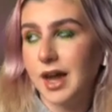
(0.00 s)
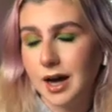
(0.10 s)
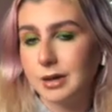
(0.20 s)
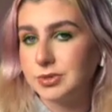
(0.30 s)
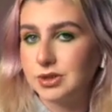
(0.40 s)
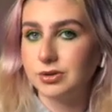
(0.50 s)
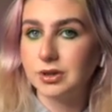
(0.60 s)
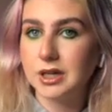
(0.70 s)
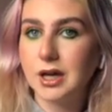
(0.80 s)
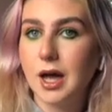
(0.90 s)

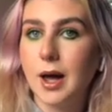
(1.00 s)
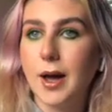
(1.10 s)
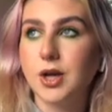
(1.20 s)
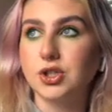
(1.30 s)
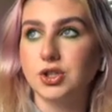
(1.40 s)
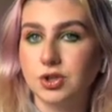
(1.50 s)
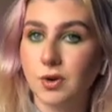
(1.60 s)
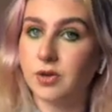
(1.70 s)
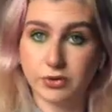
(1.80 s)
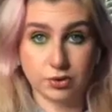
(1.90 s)
Absolutely. Do I
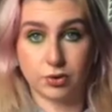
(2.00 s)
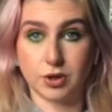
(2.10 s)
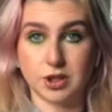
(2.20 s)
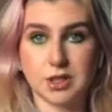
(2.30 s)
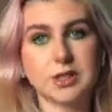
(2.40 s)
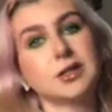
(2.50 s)
feel gorgeous?